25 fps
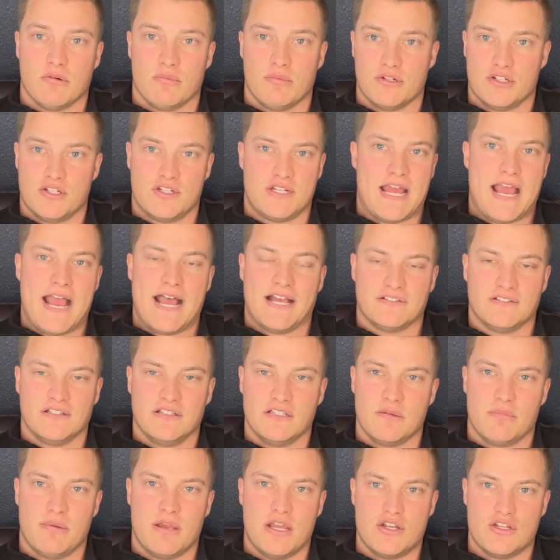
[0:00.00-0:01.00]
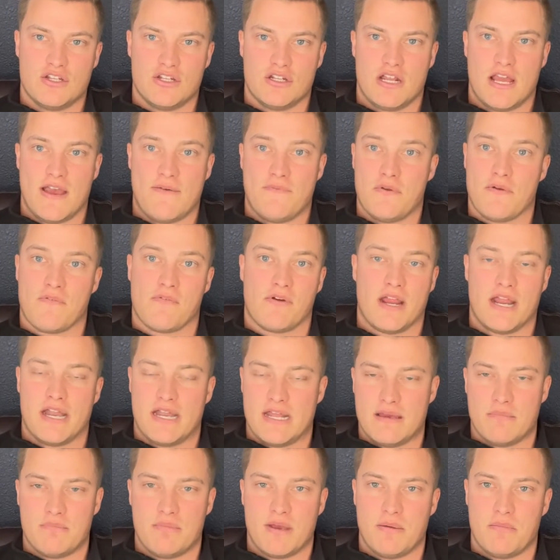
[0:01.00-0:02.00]
but just asking the patient, have you ever had
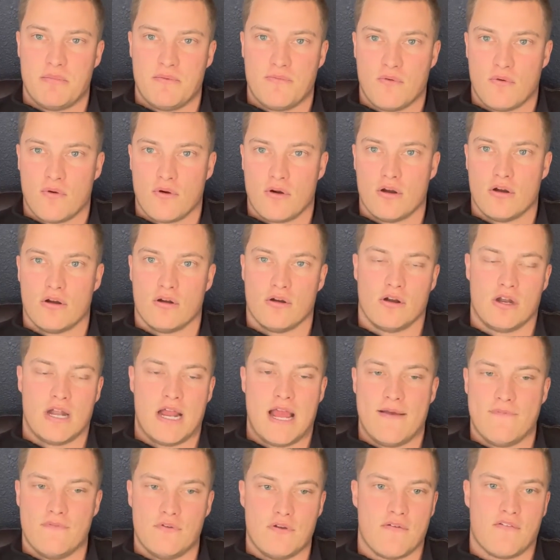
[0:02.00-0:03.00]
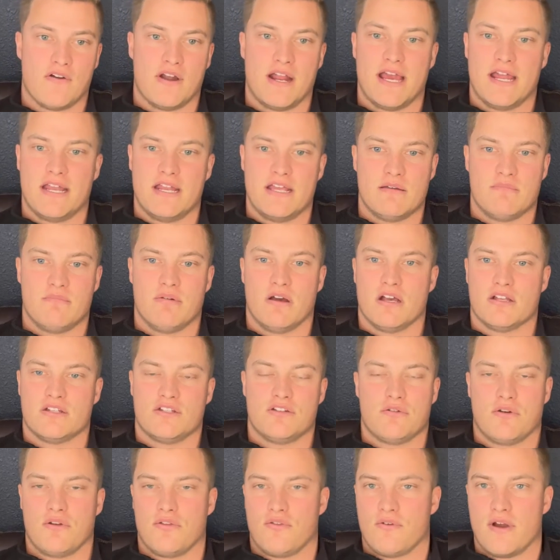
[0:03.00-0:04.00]
hip pain before, or have you ever had hip
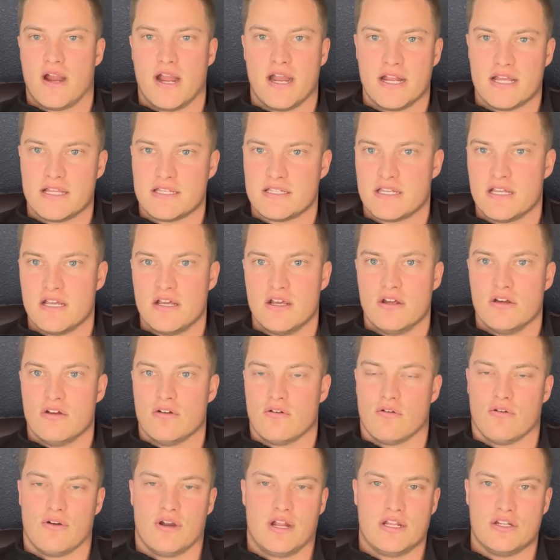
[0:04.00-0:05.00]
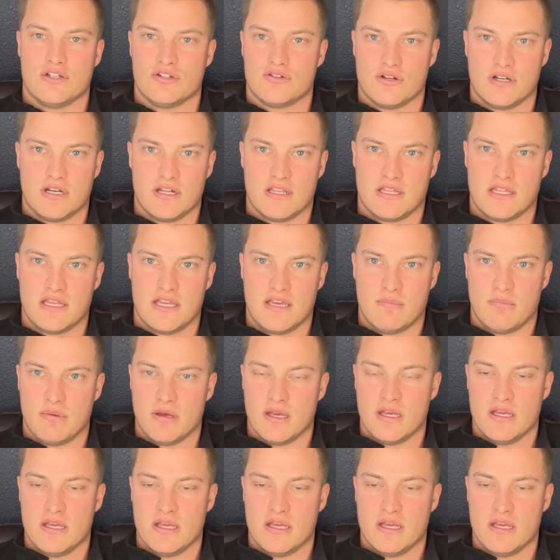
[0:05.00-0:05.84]
osteoarthritis or an injury to the hip,